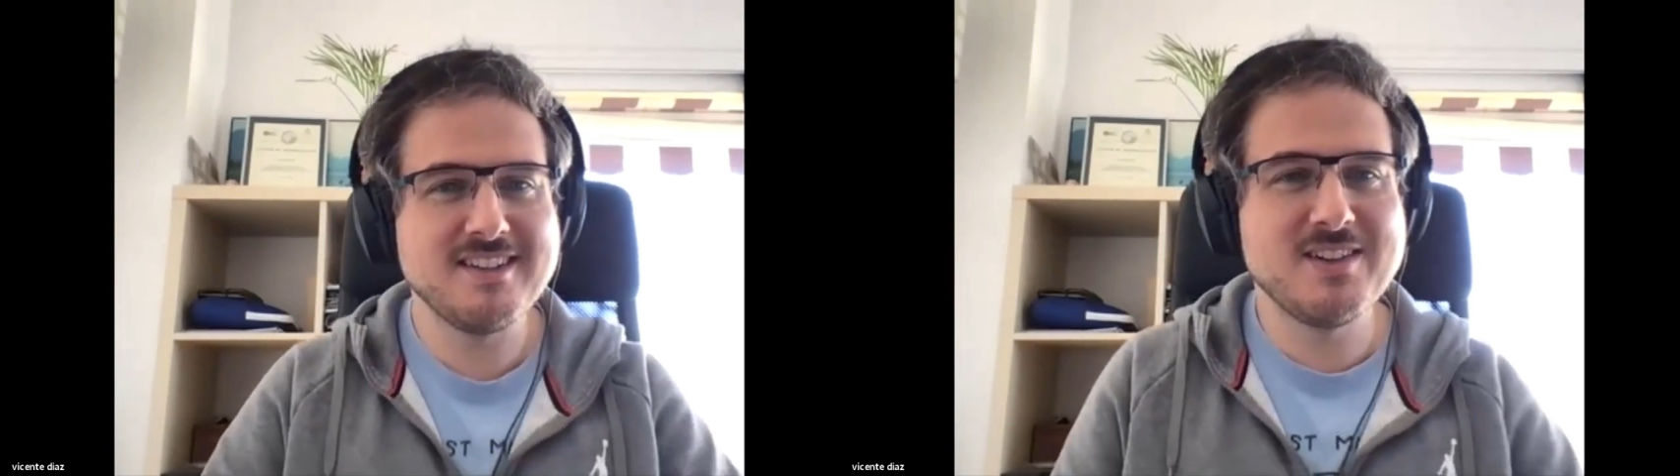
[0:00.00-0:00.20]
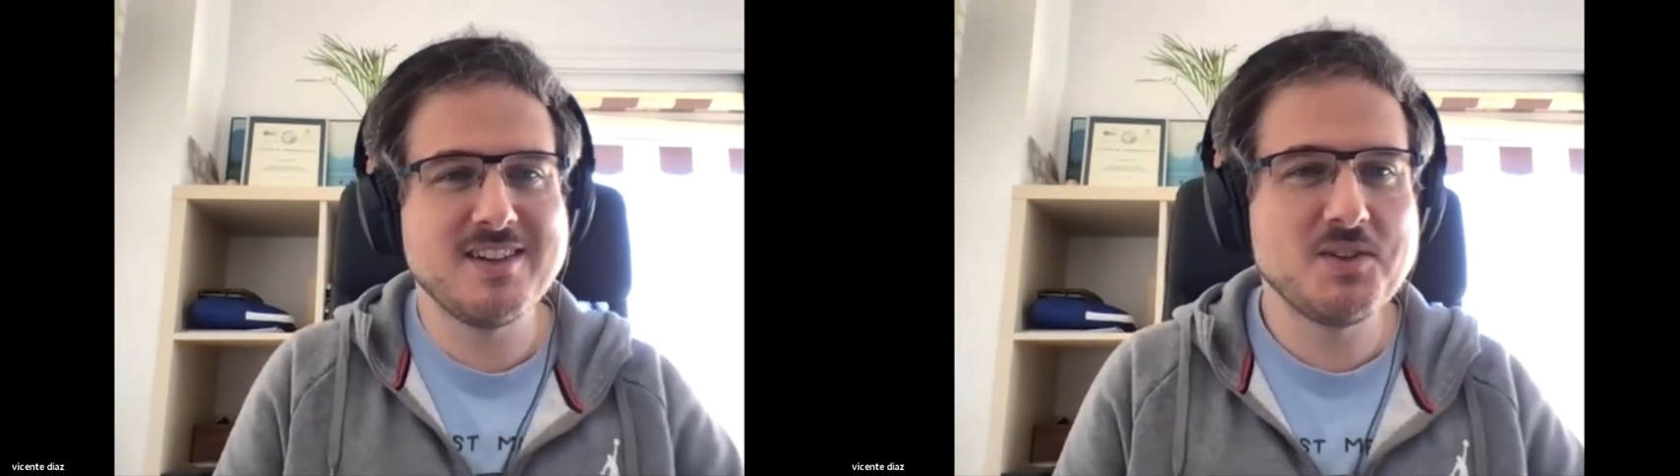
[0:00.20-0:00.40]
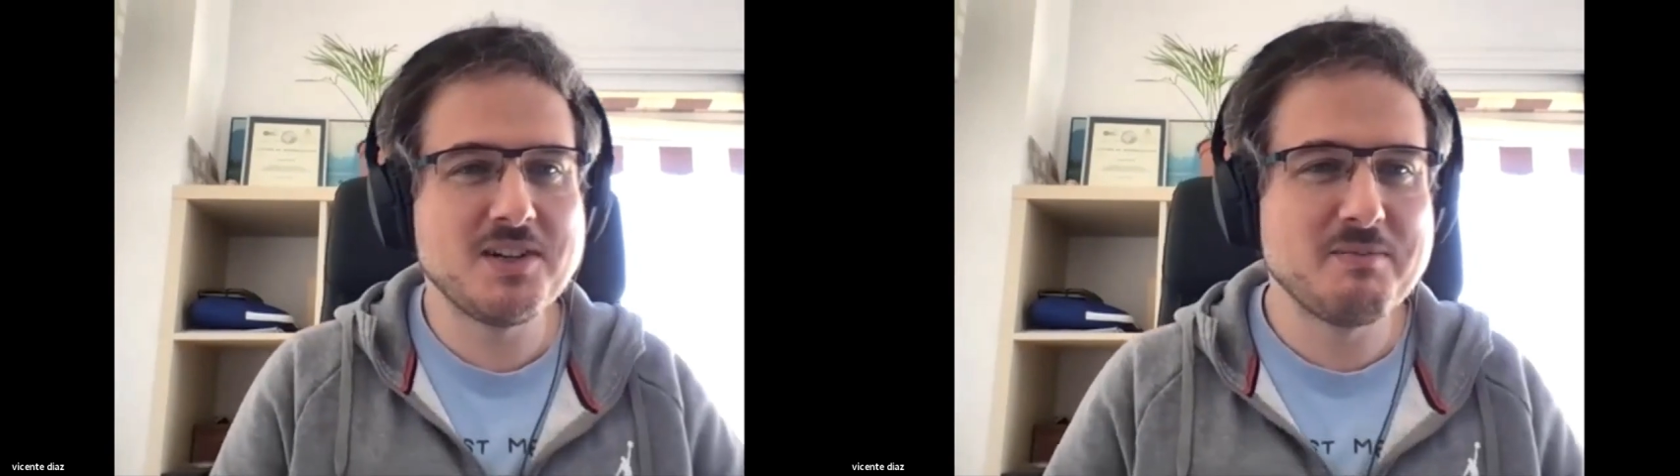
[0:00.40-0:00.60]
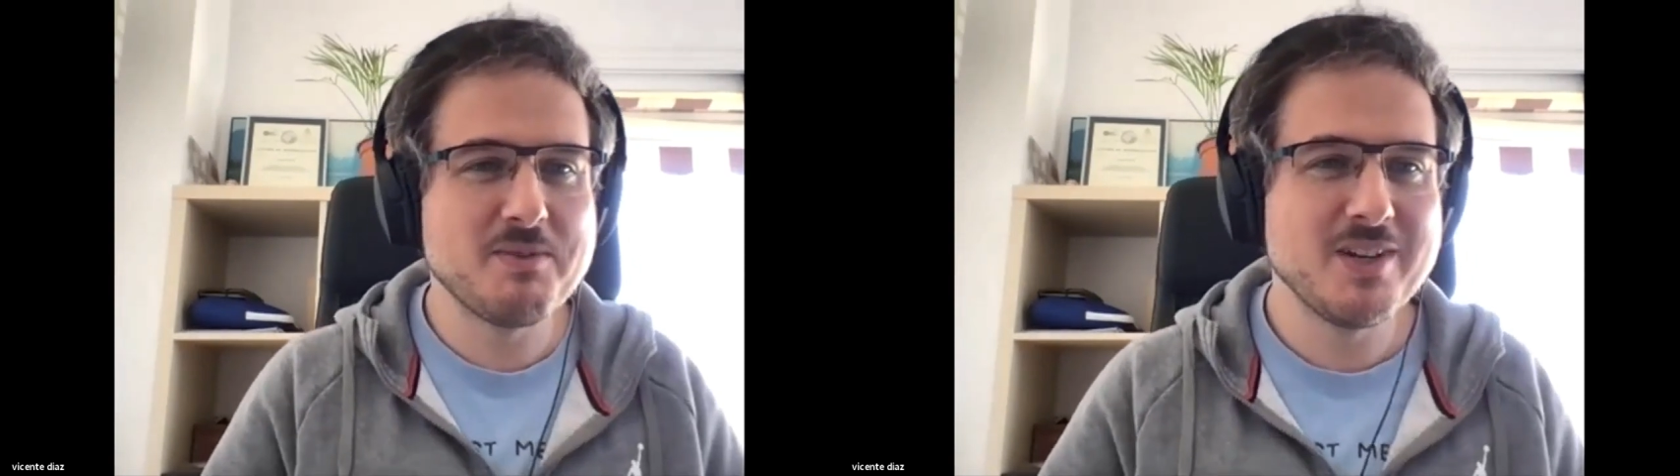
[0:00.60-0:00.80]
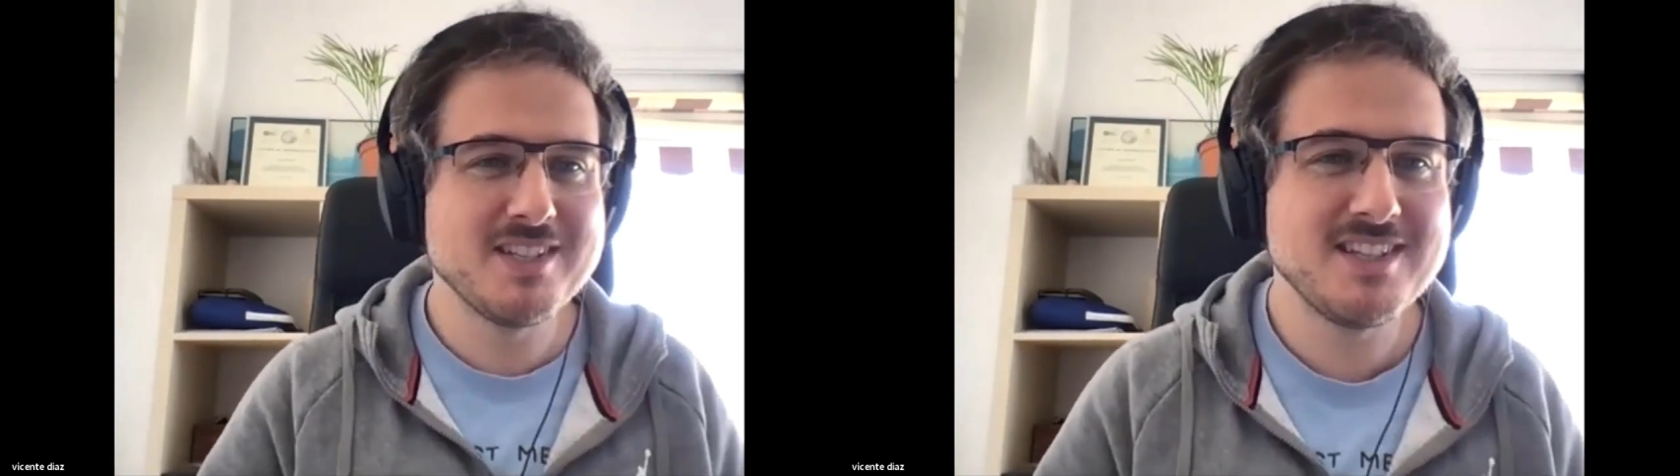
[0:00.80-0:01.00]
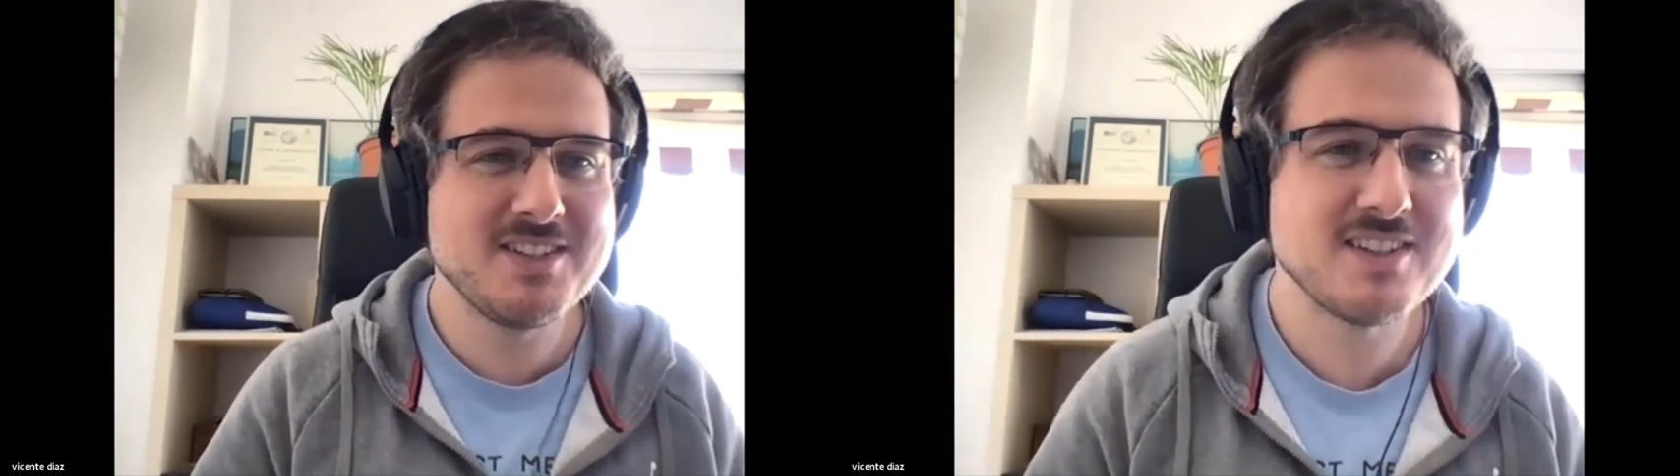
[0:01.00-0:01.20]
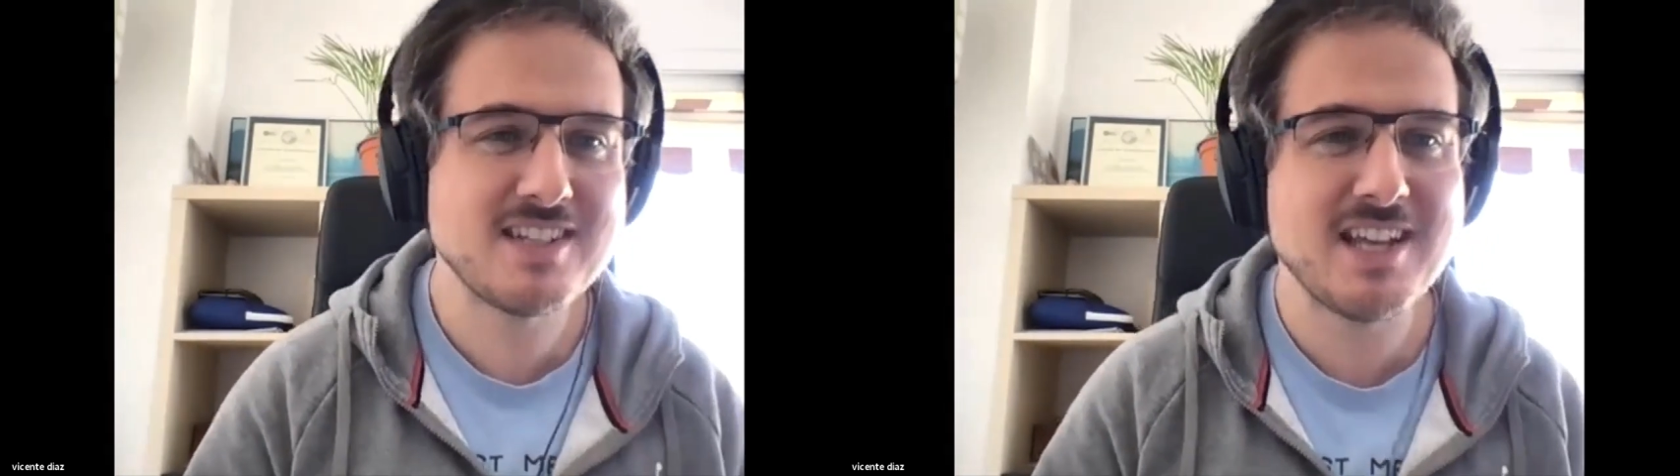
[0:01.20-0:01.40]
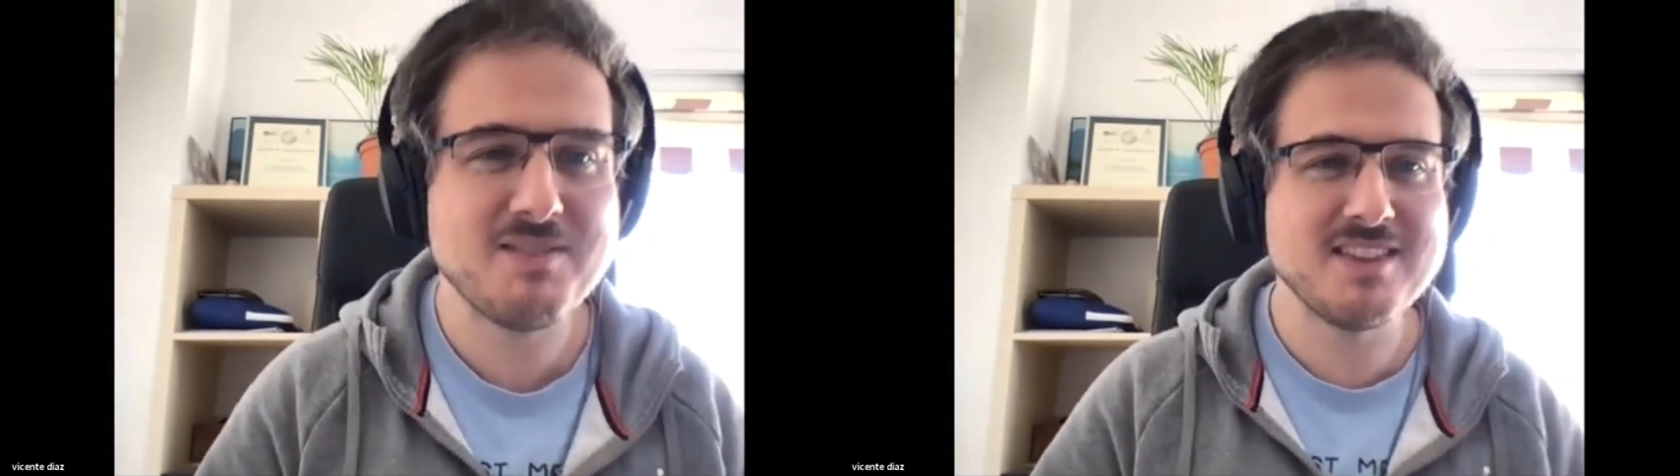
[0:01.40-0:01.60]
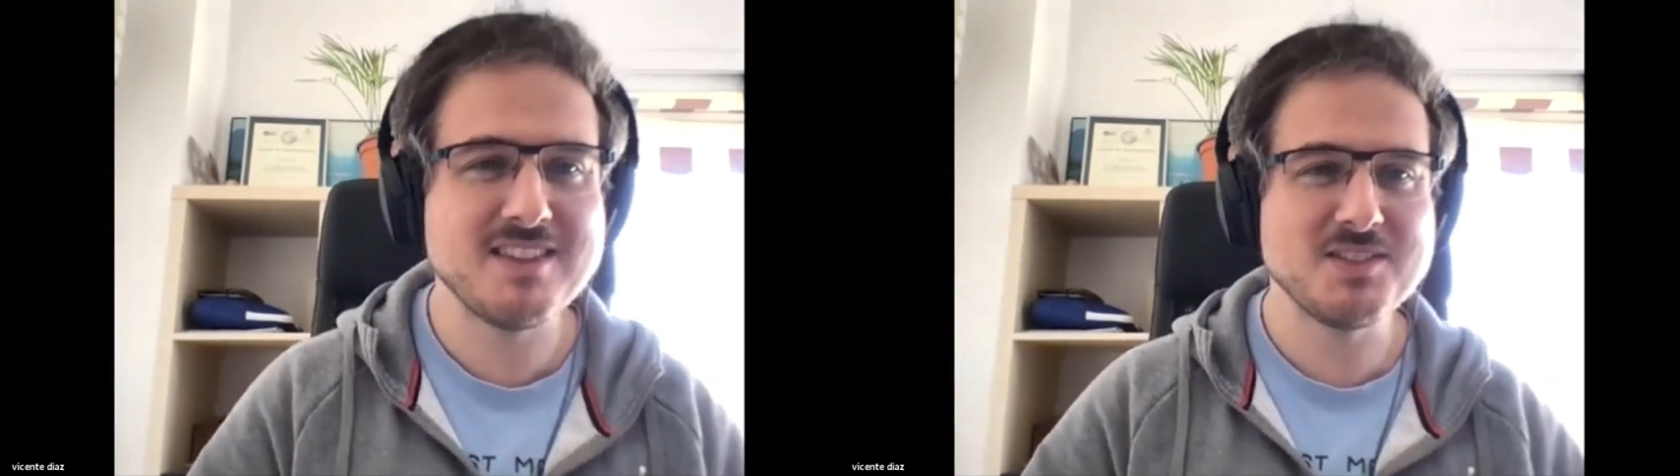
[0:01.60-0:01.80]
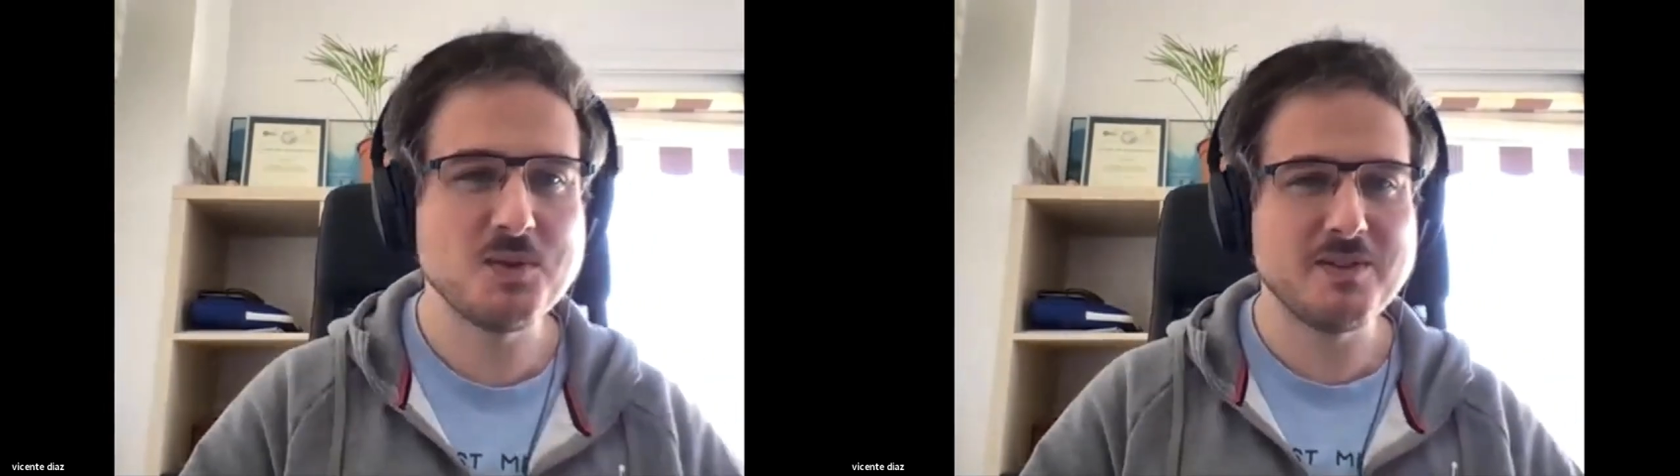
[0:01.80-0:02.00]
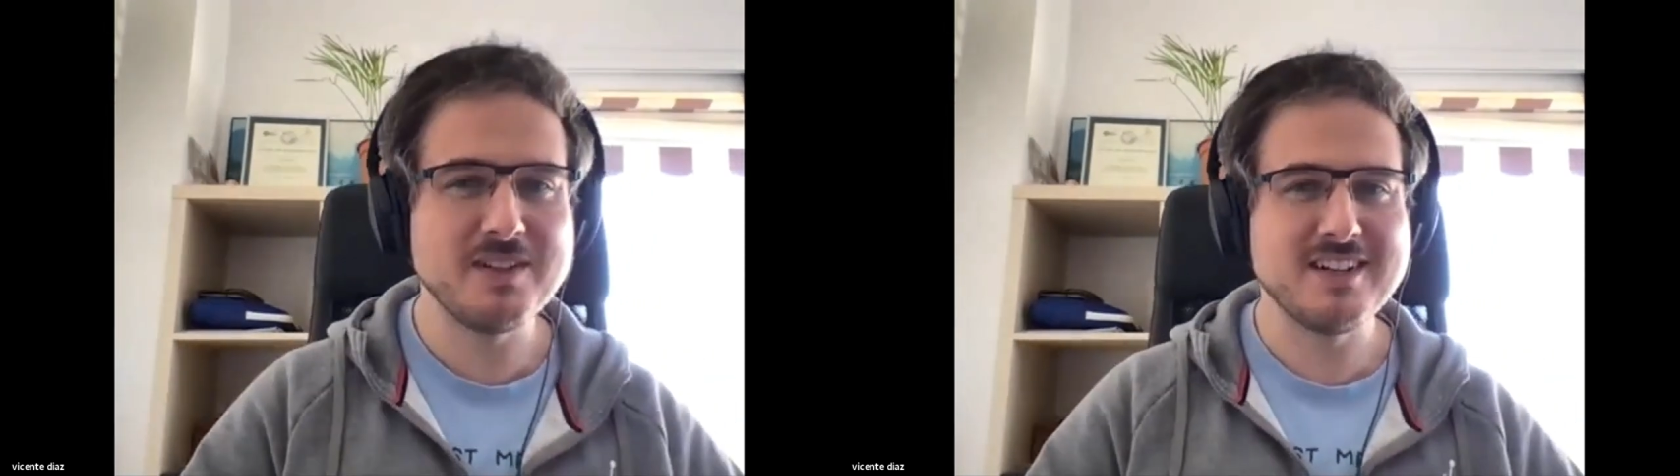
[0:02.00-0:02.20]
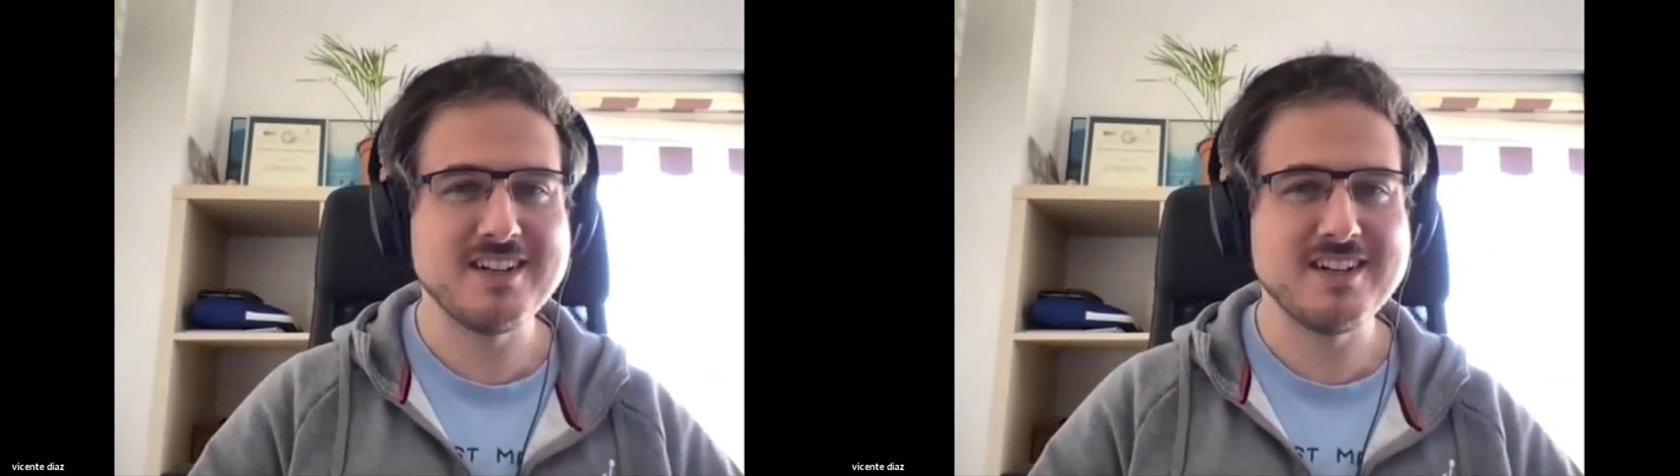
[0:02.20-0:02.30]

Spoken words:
Why you are wasting your time in this webinar?